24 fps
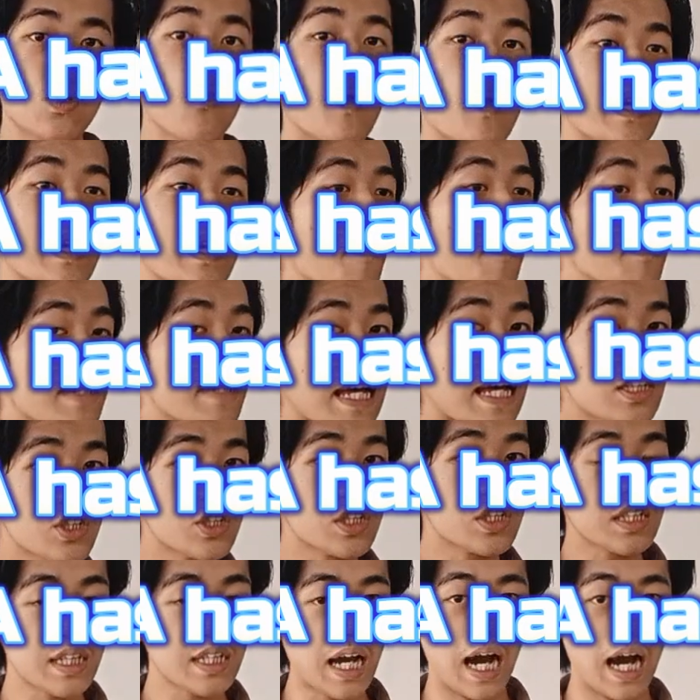So when
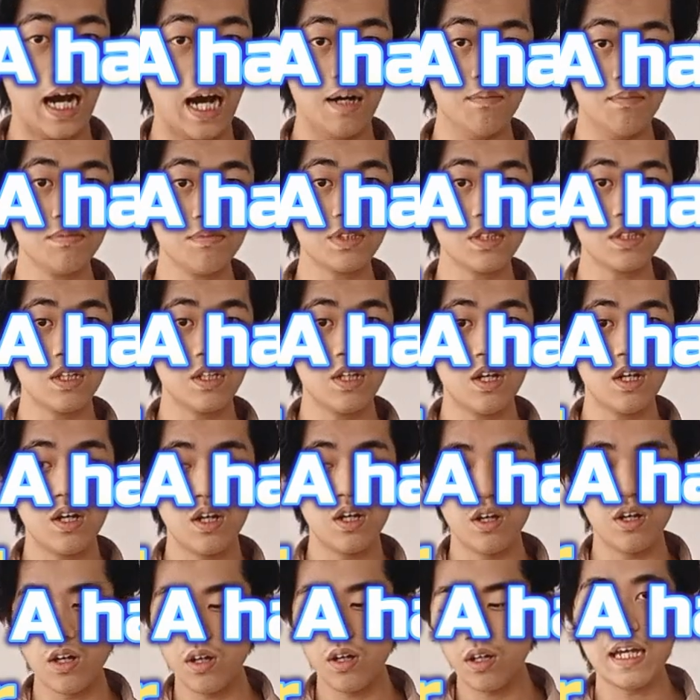hypertension comes,
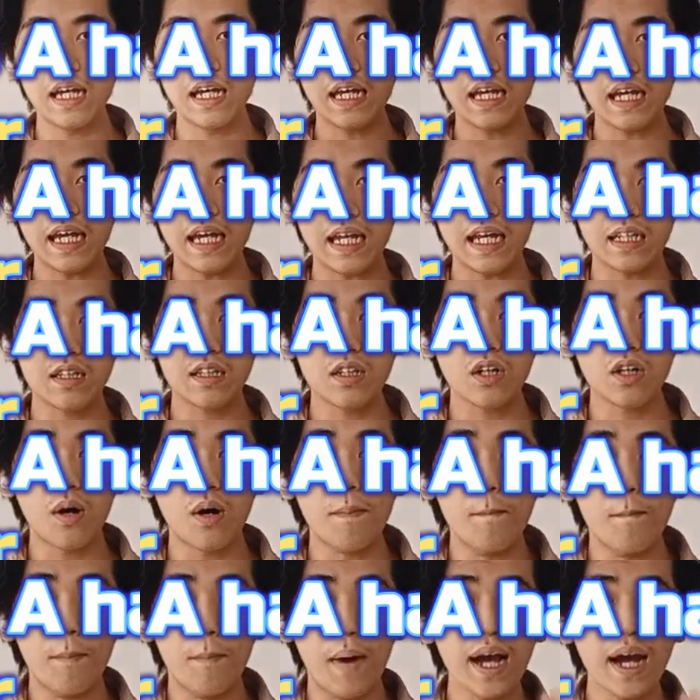it
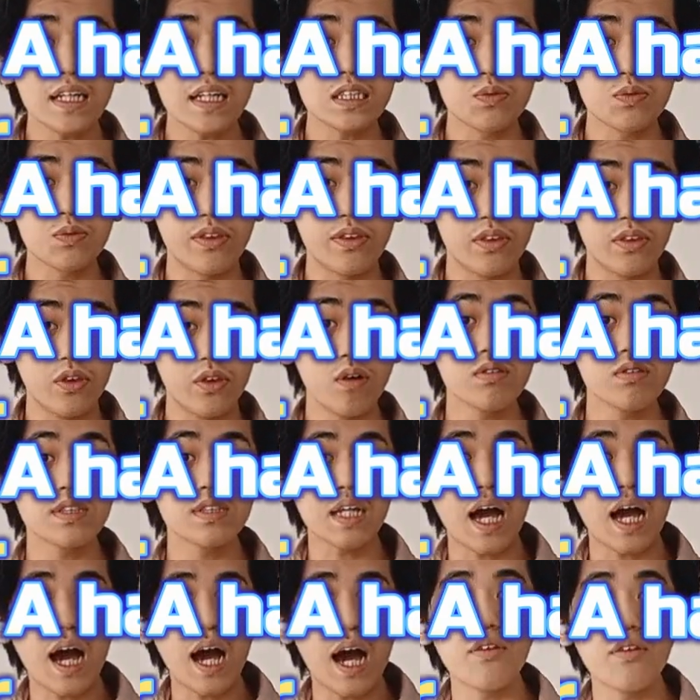combines with
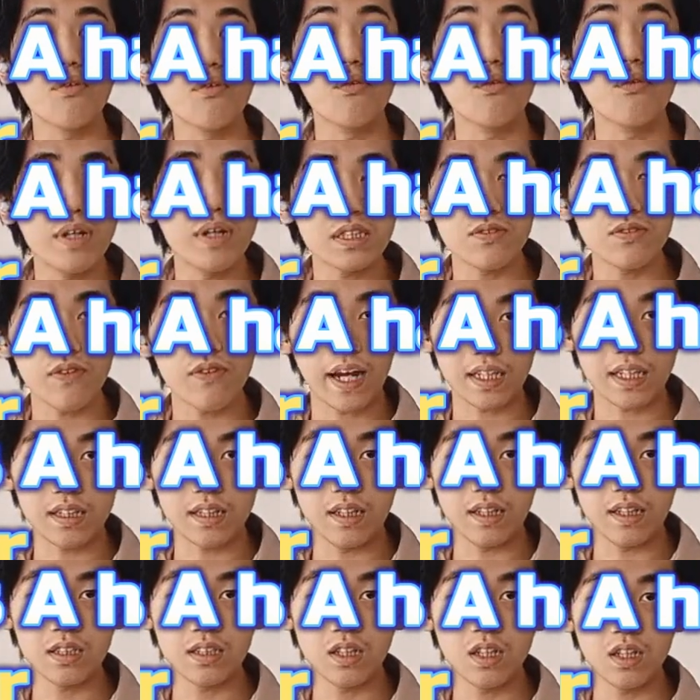those other risk
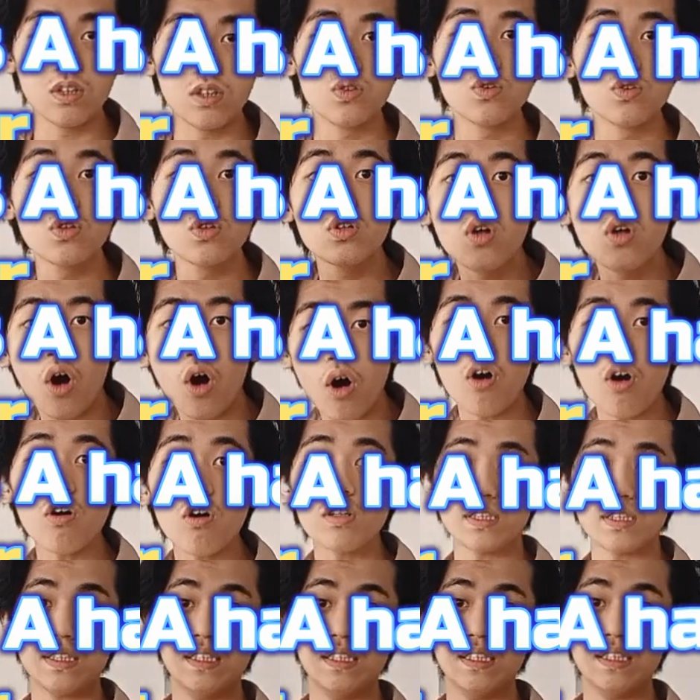factors to
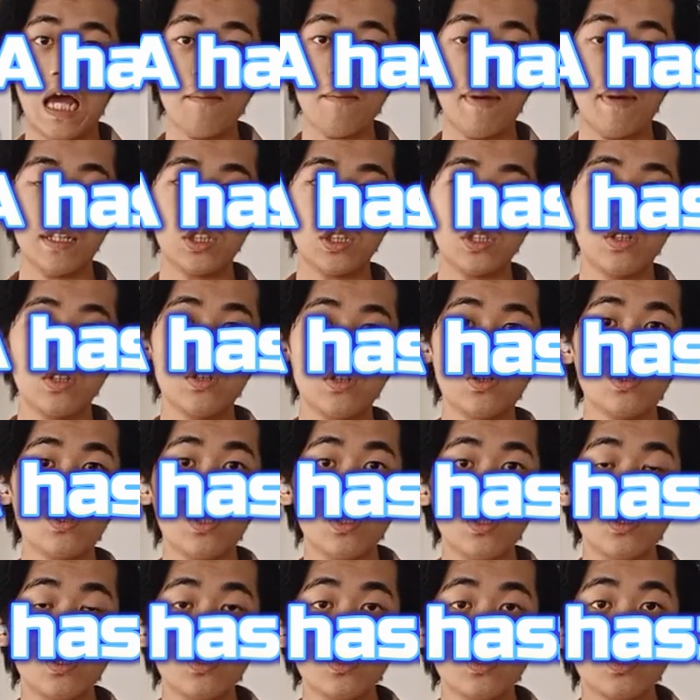cause damage
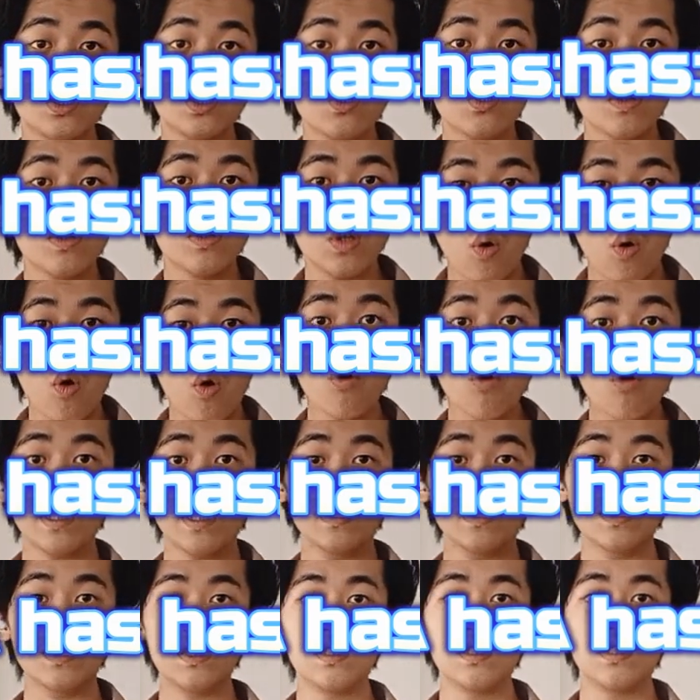to his
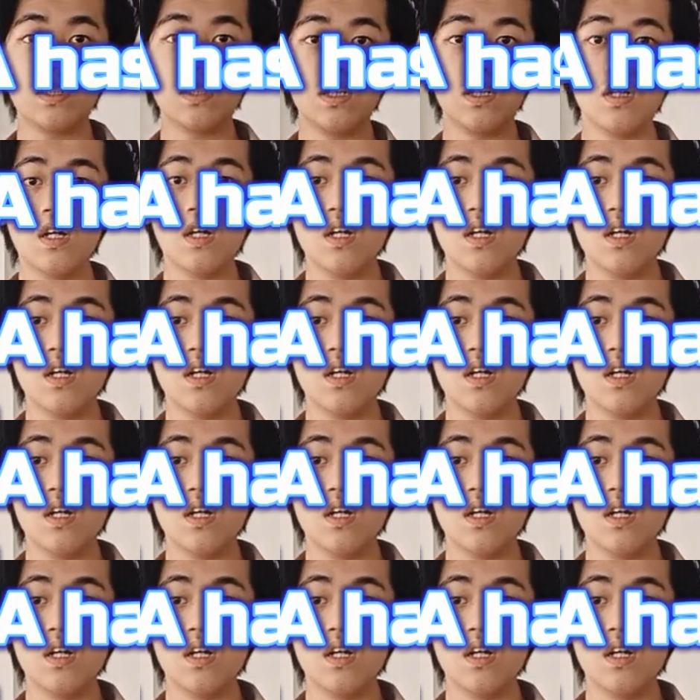organs.